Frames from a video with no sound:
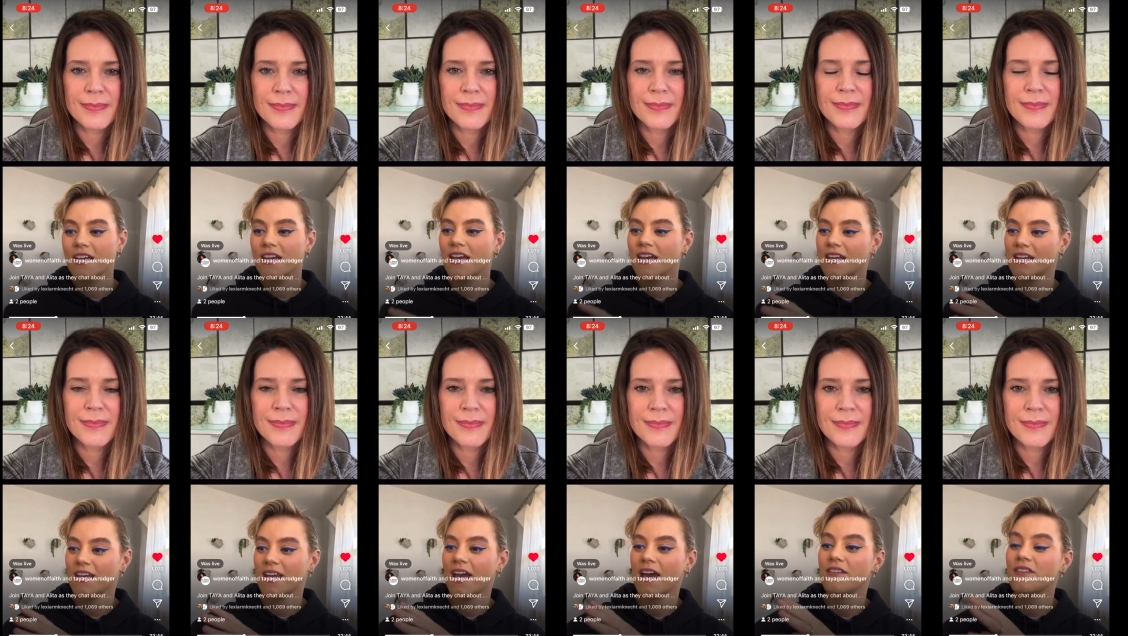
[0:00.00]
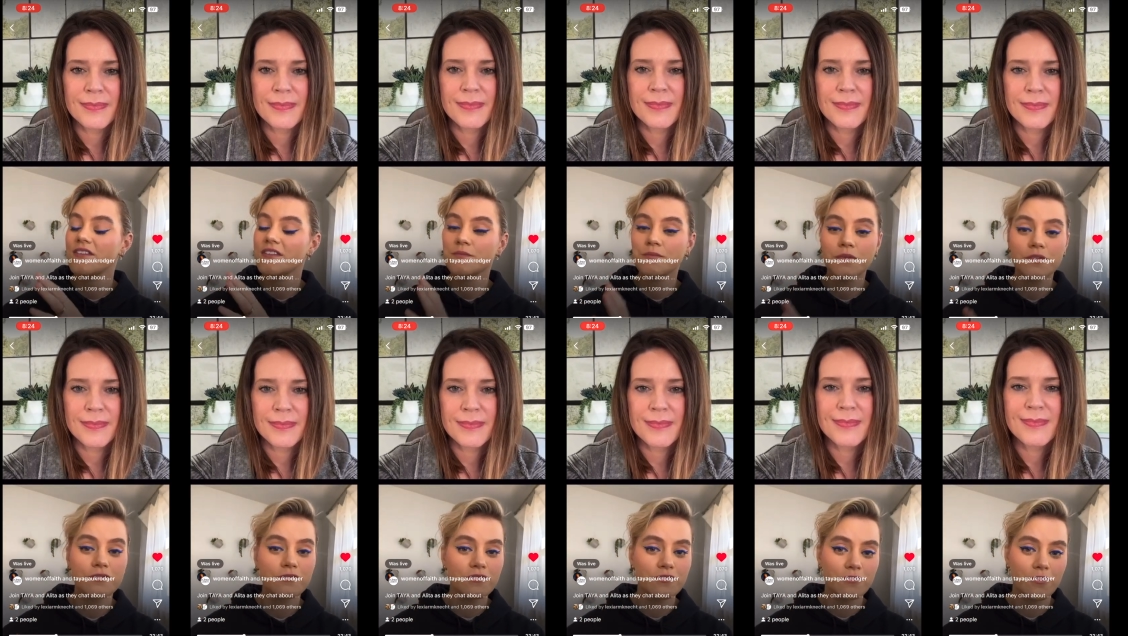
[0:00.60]
Speaker 1: And he had this
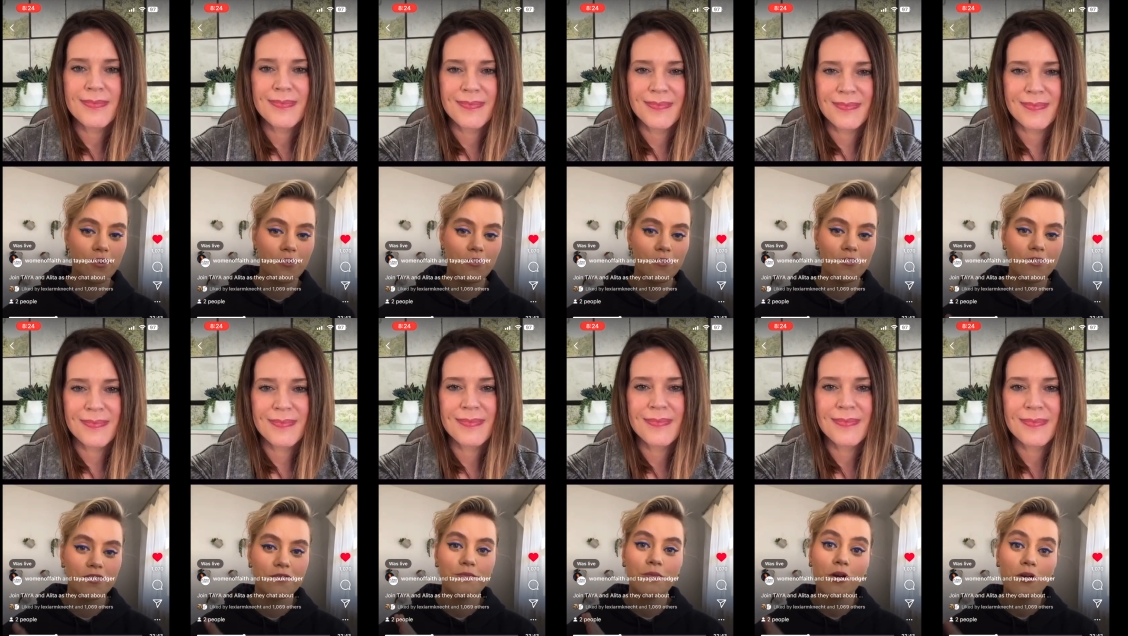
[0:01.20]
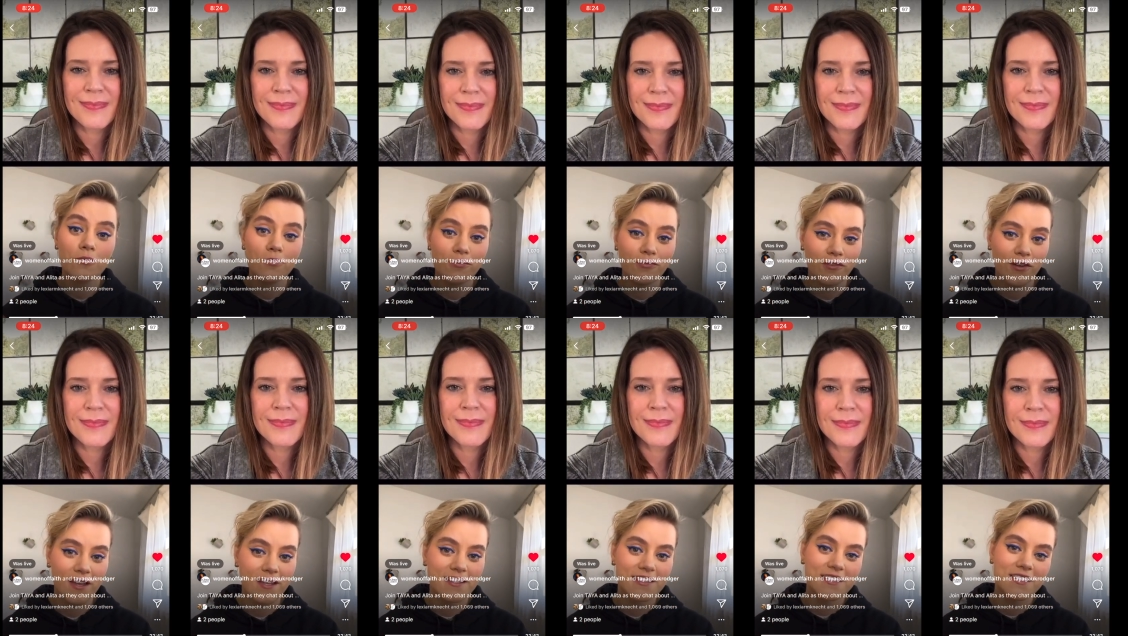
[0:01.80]
beautiful moment with Pope
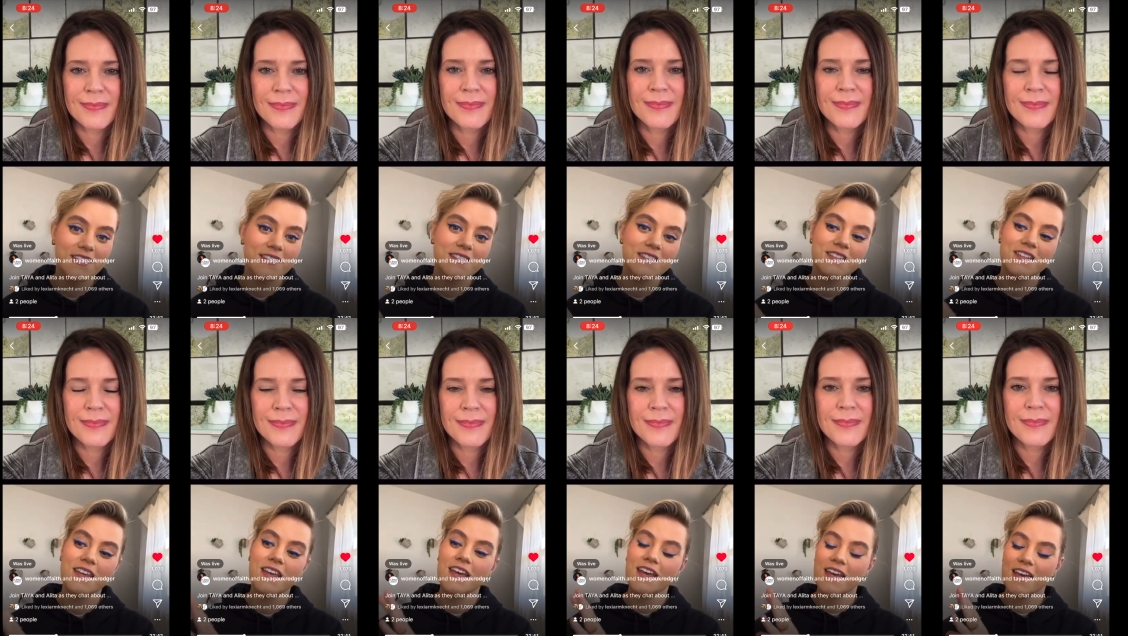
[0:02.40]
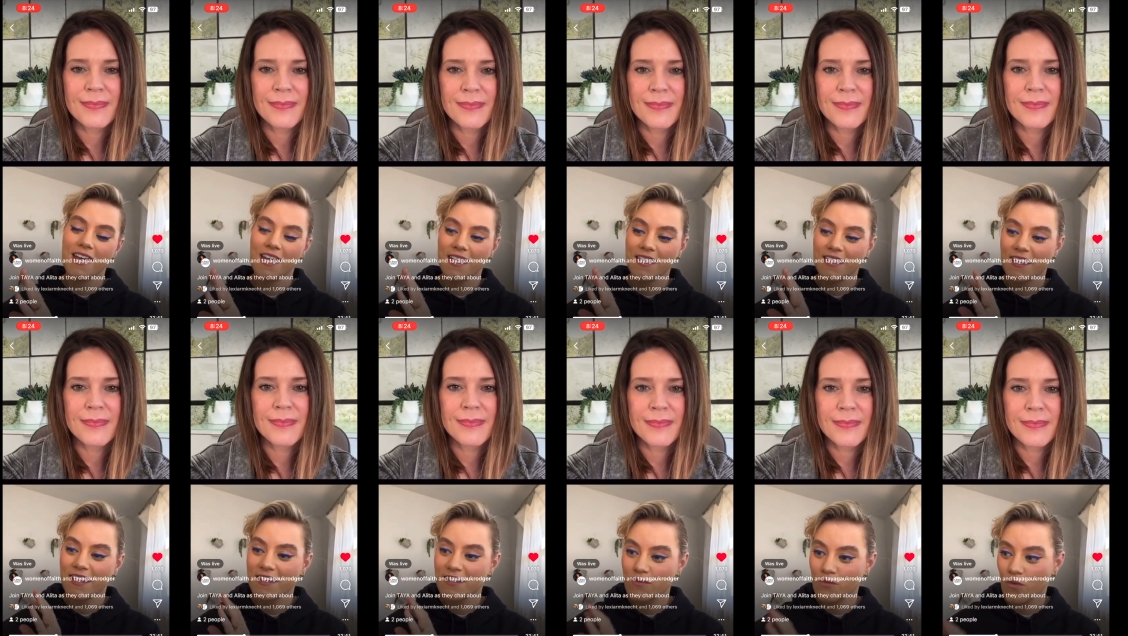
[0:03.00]
Francis and
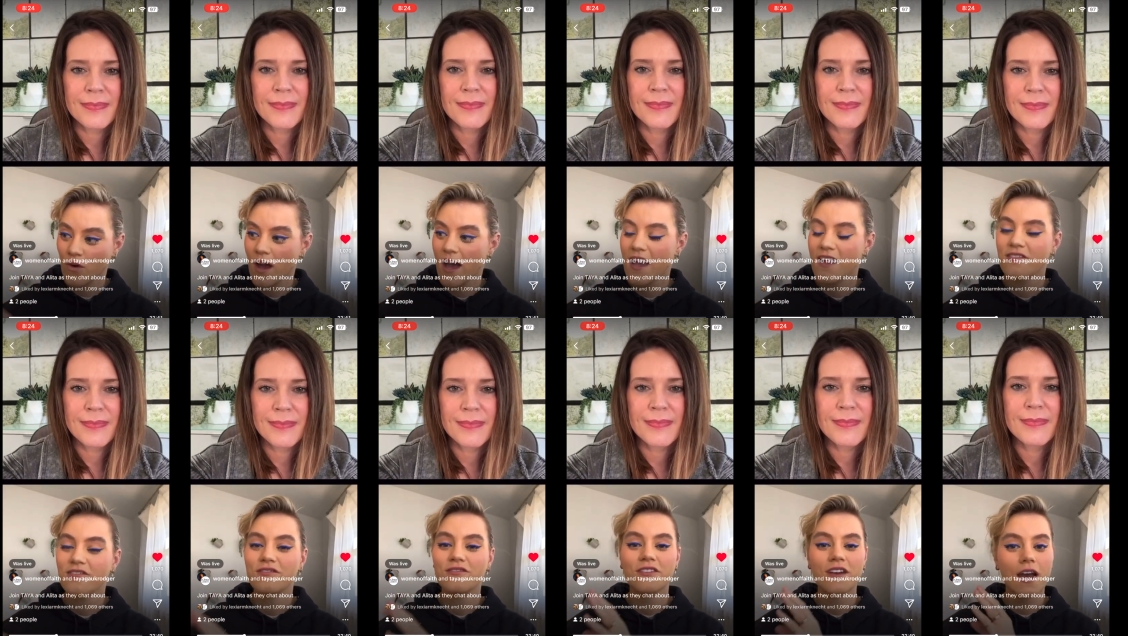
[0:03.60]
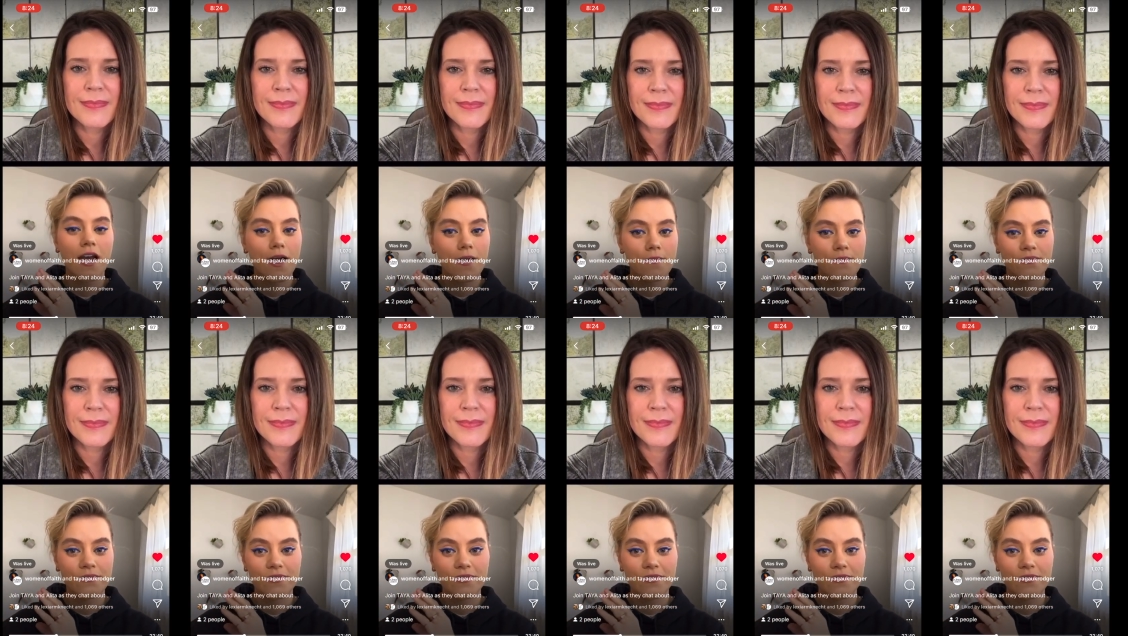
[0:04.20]
his wife. Um,